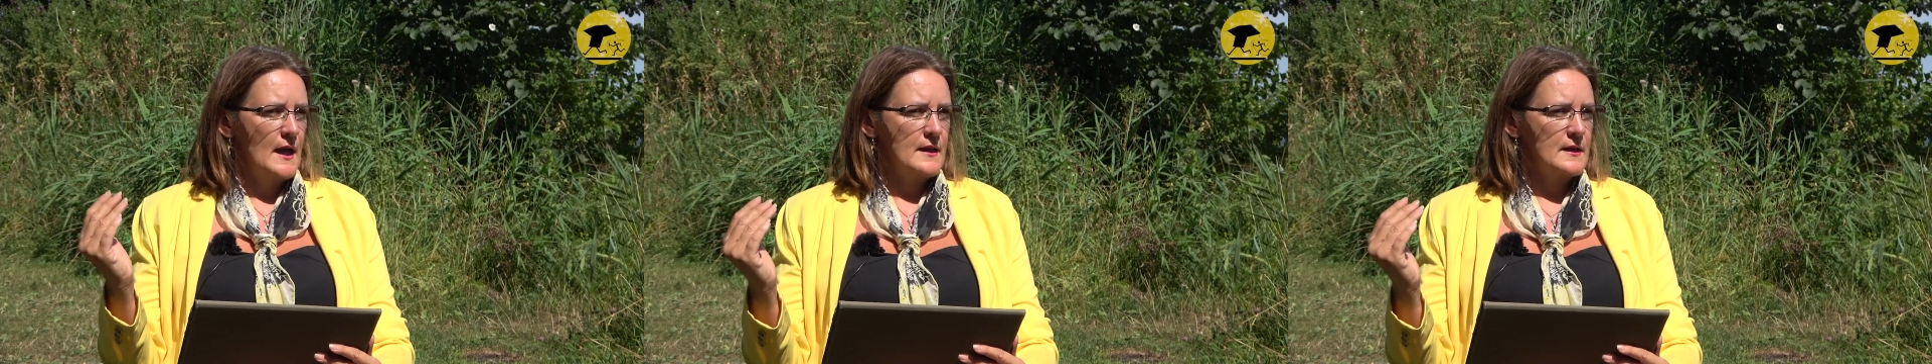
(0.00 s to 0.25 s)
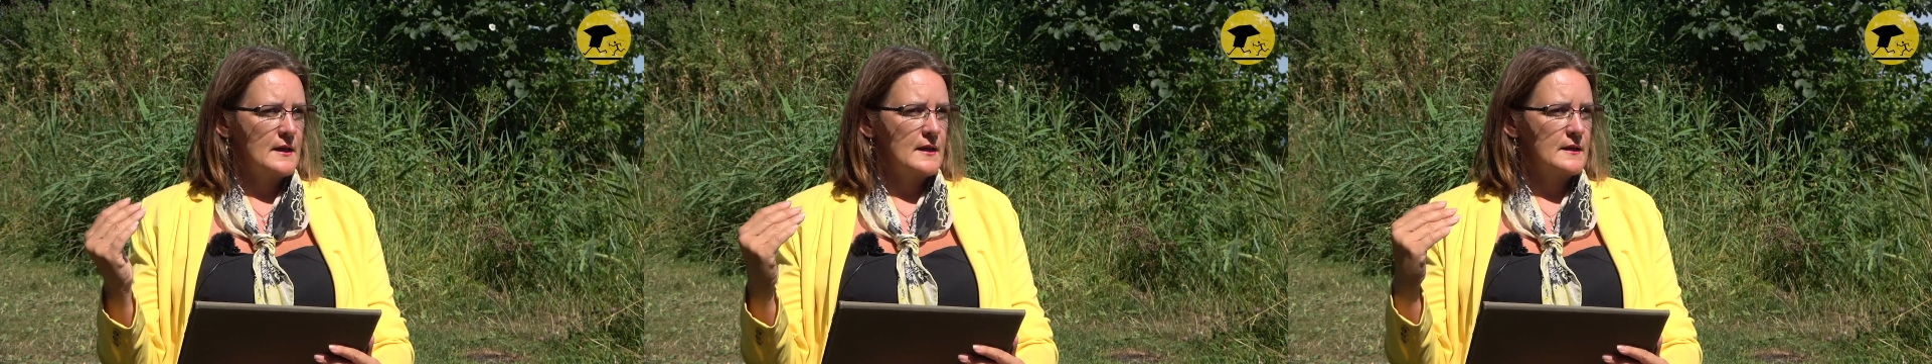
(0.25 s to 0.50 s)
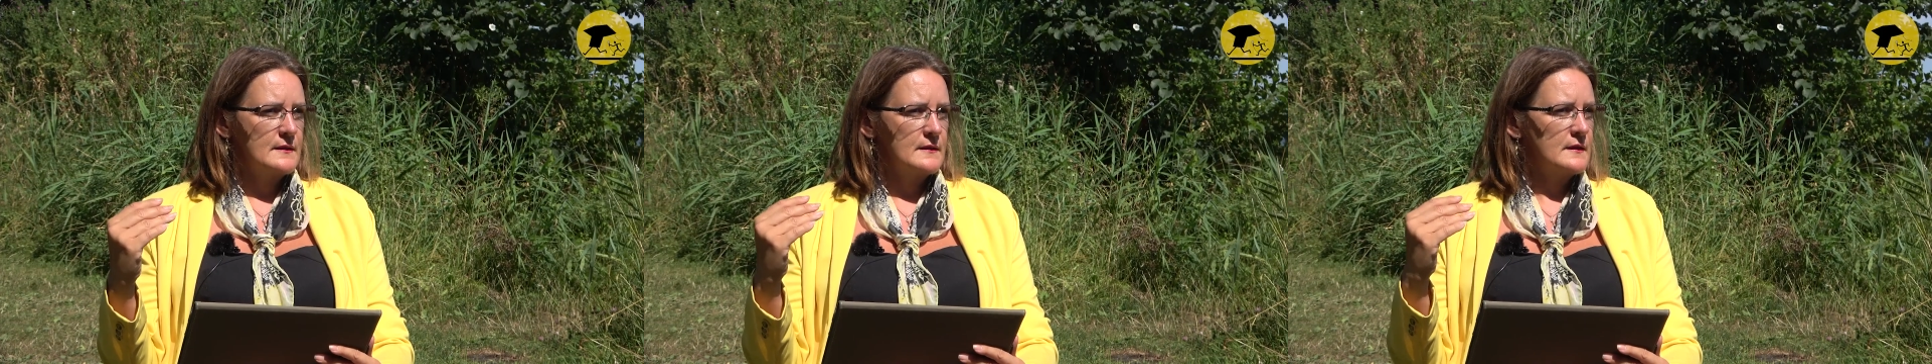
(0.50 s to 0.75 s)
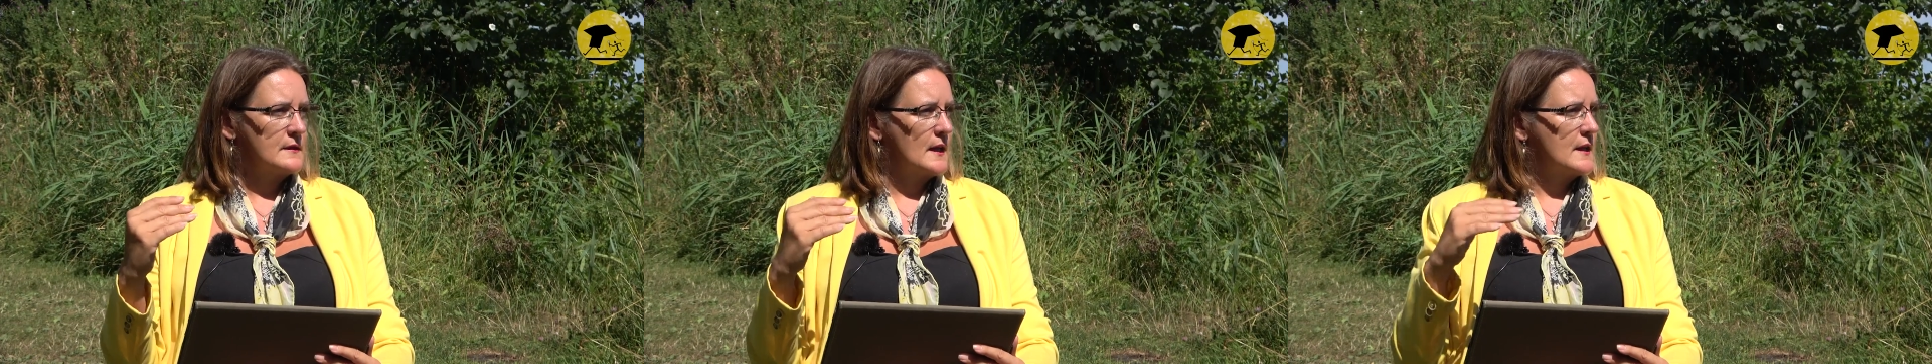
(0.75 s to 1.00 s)
And then
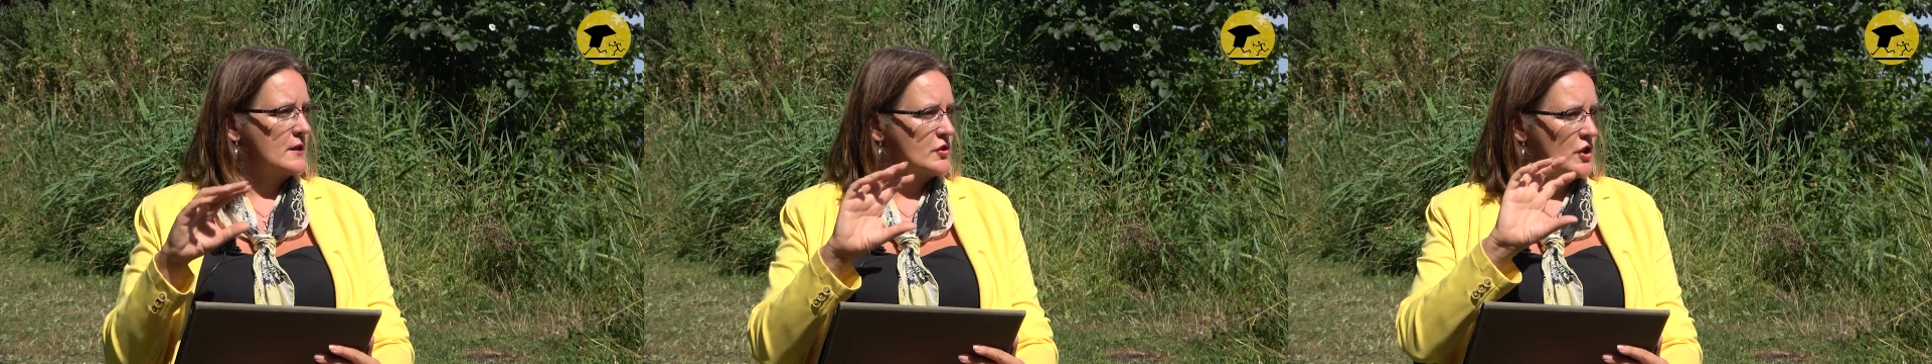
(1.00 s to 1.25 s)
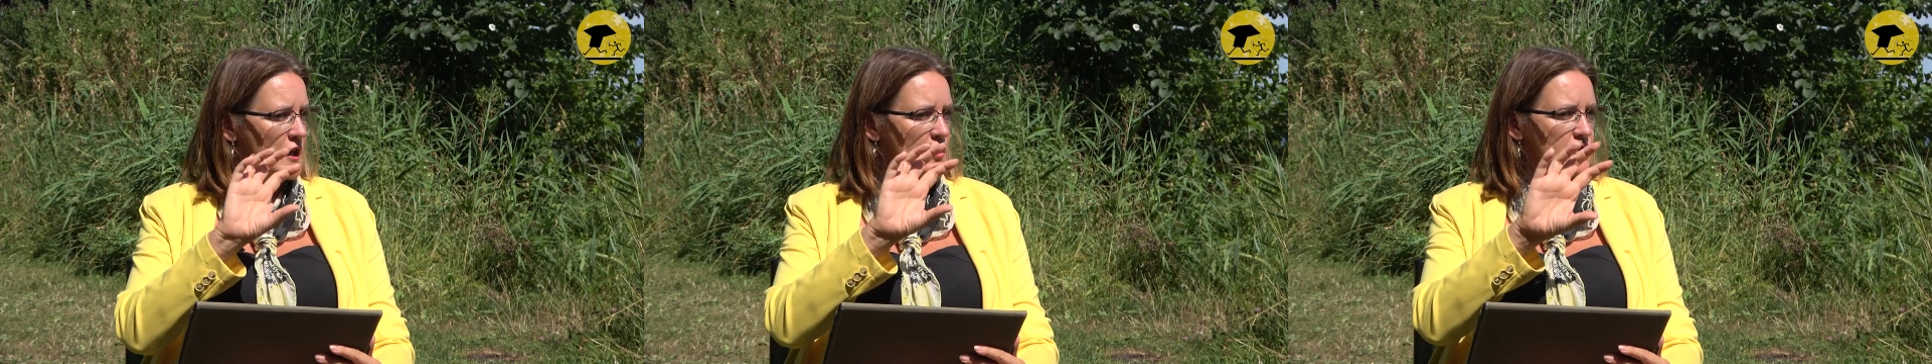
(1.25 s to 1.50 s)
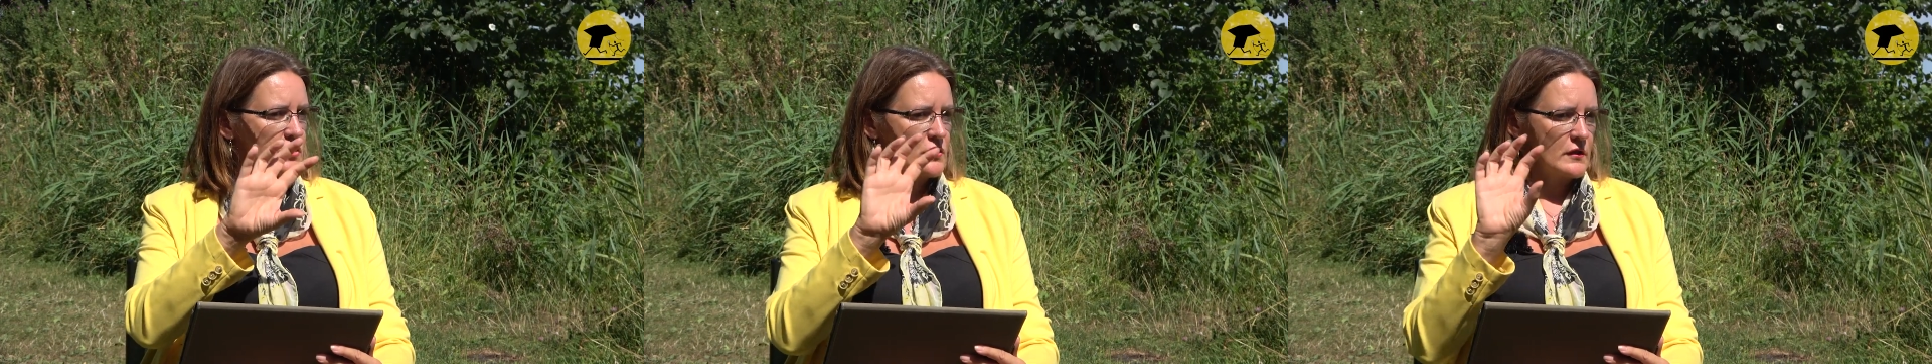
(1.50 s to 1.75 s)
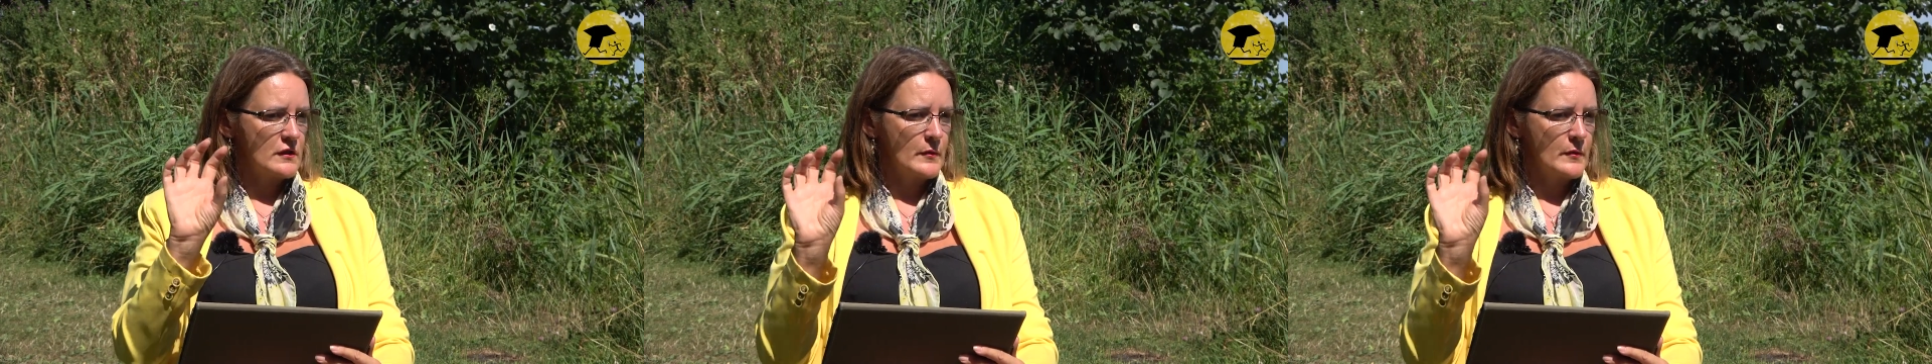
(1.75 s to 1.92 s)
they changed